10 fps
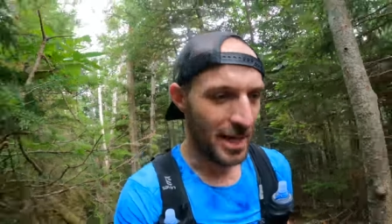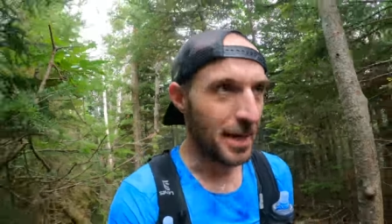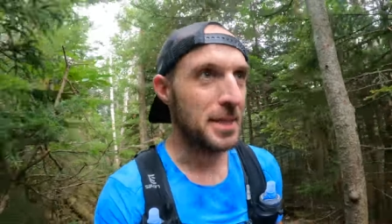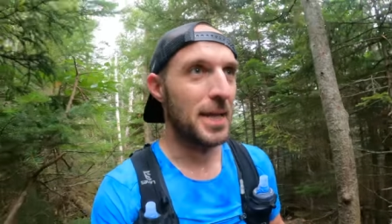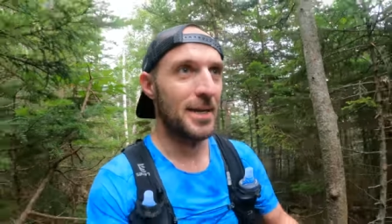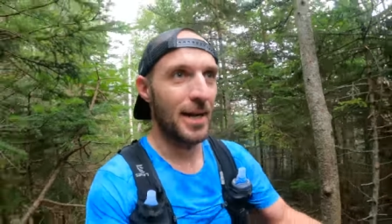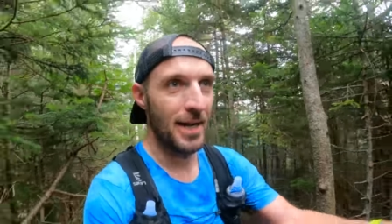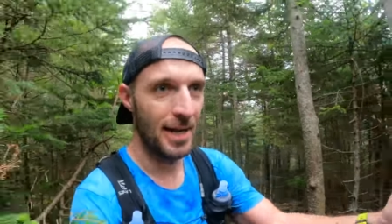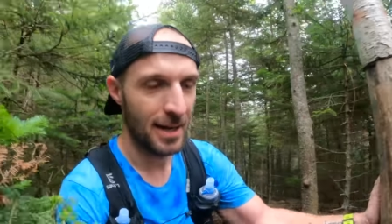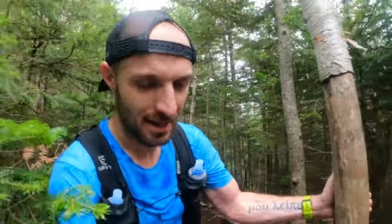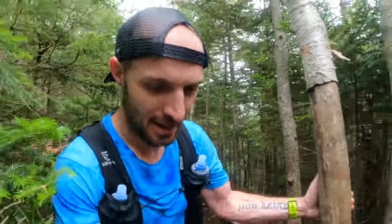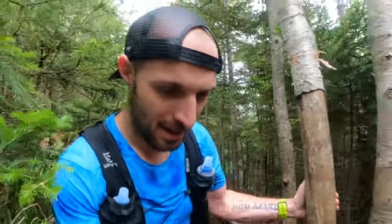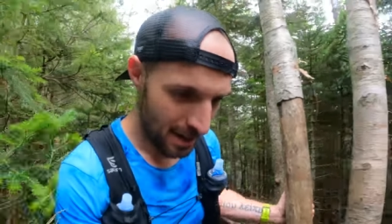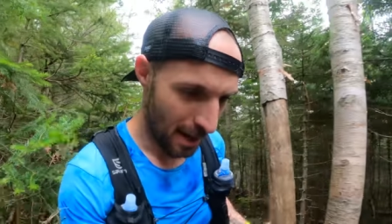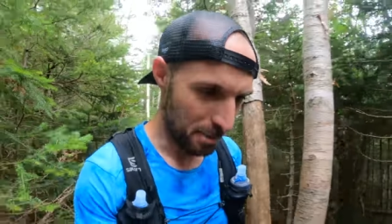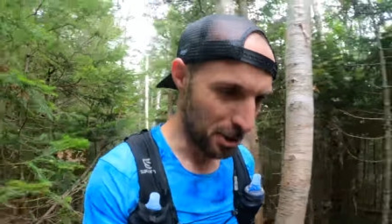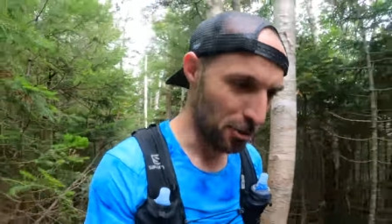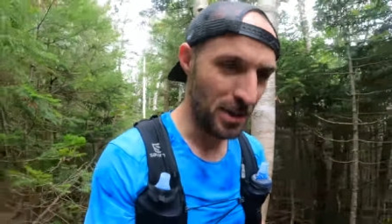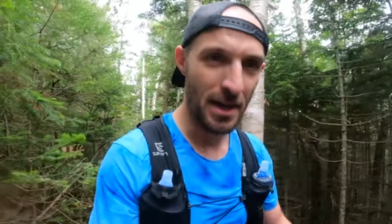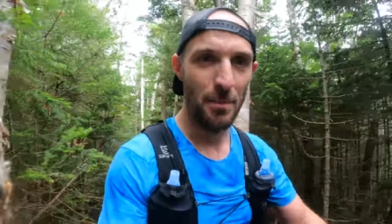like I said, I'm
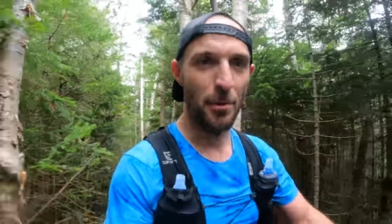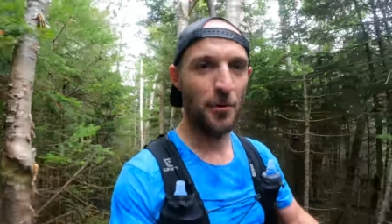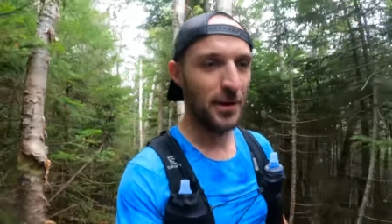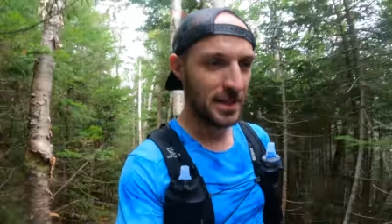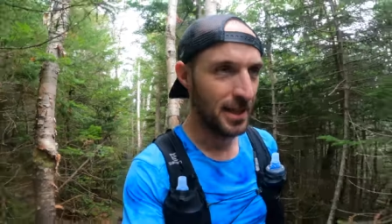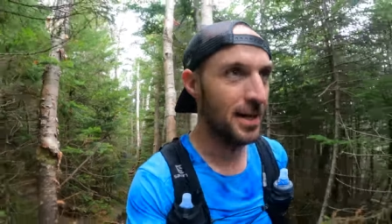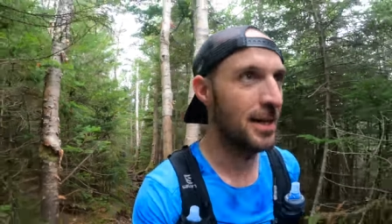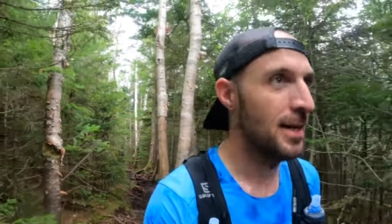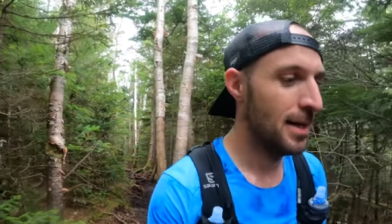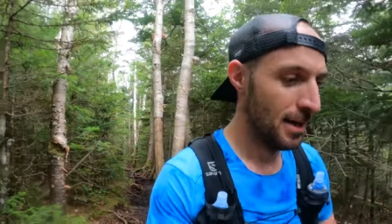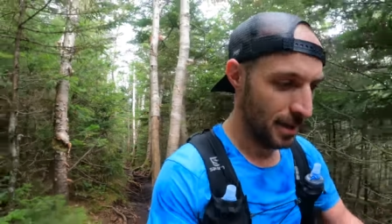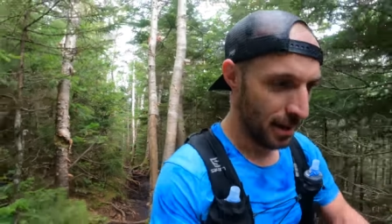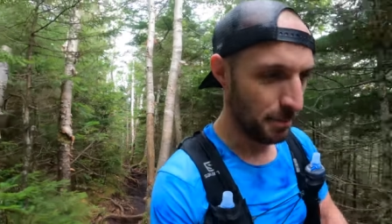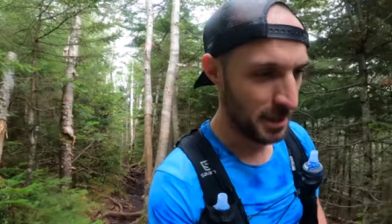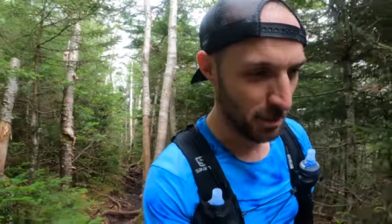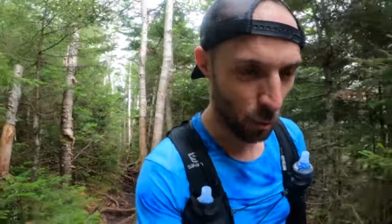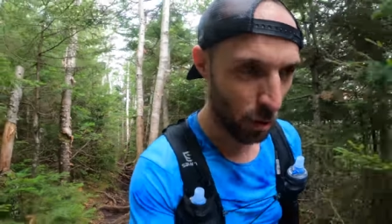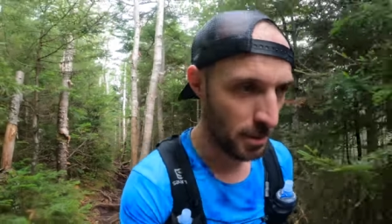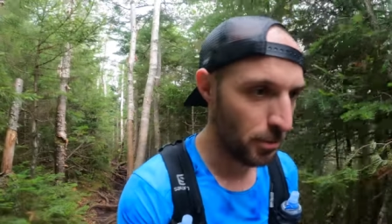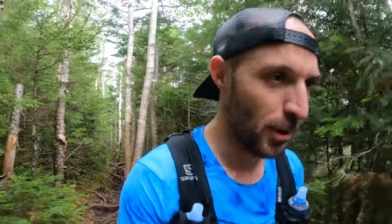certainly not perfect. I'm still a
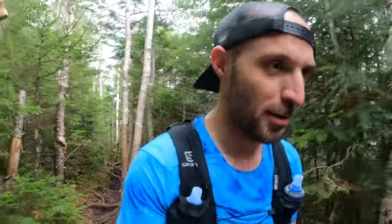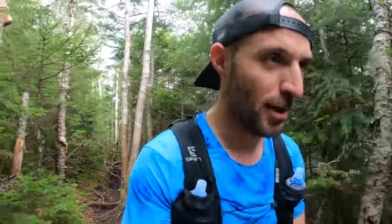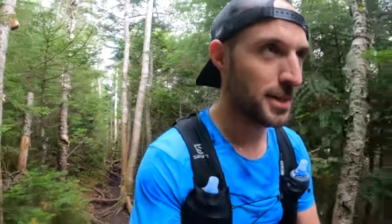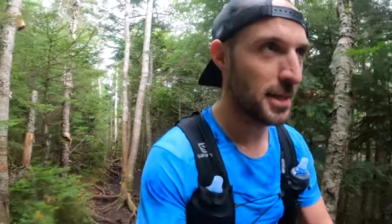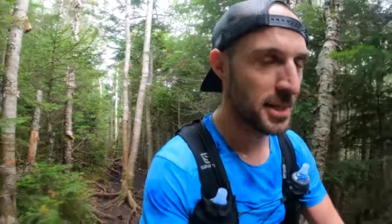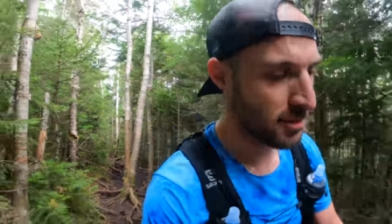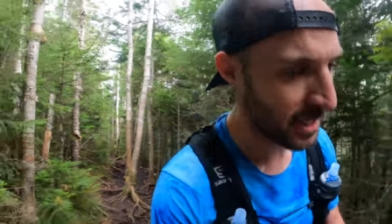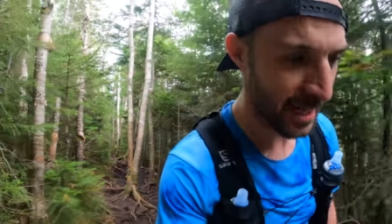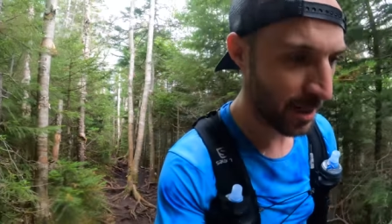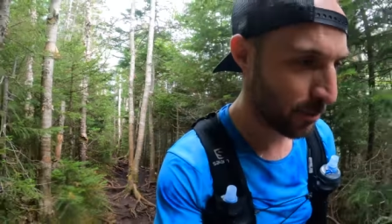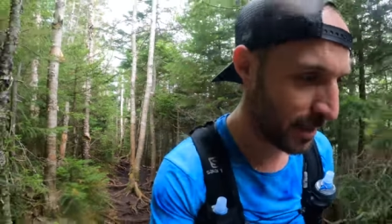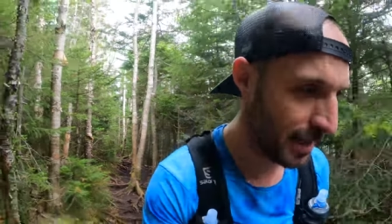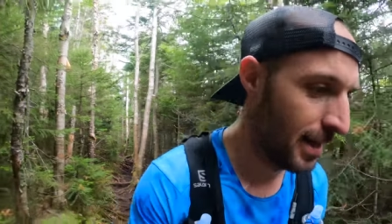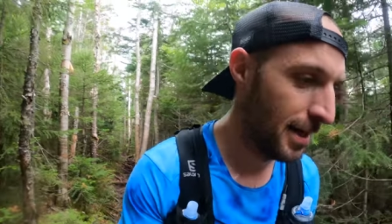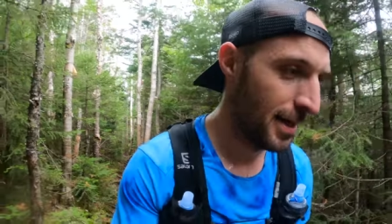work in progress. I still get angry.